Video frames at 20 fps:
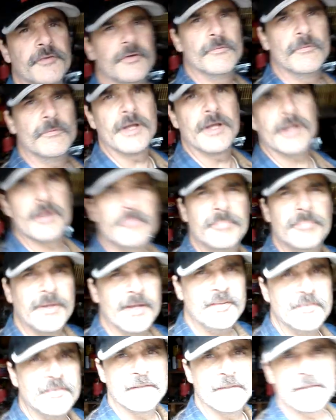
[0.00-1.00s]
you want a
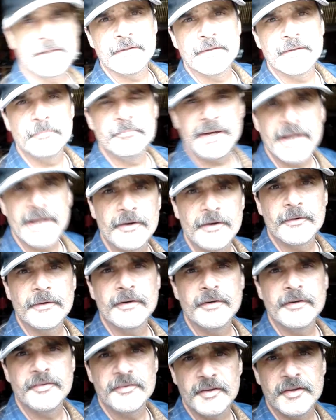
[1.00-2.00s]
basic
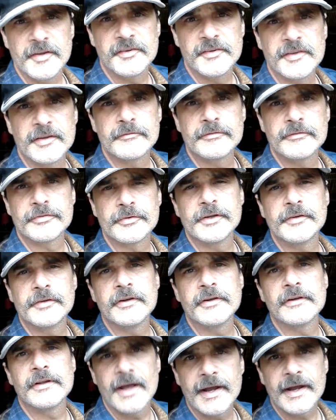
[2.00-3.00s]
power system for
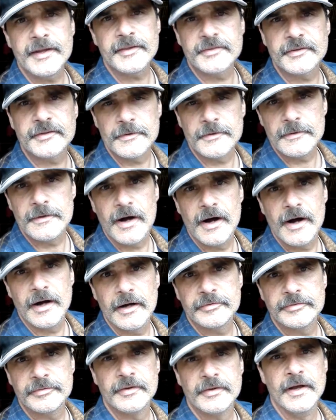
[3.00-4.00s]
if your lights go
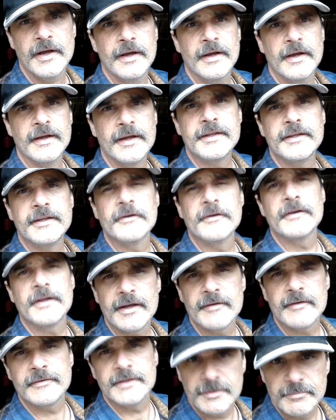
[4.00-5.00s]
off and you don't
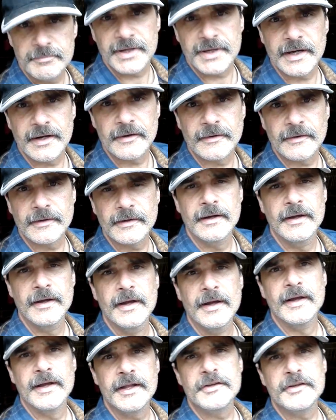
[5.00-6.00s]
have any power
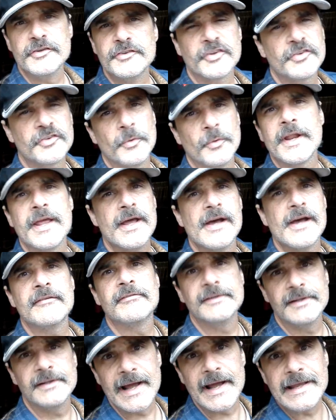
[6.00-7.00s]
and you just want to
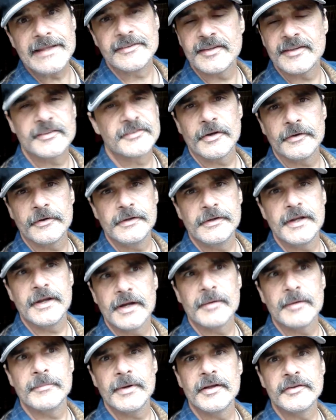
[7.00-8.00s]
have lights, that's all you
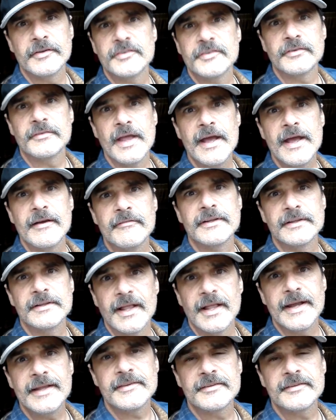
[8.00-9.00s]
care about, just having
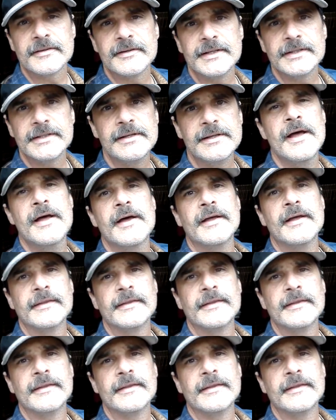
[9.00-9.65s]
lights on,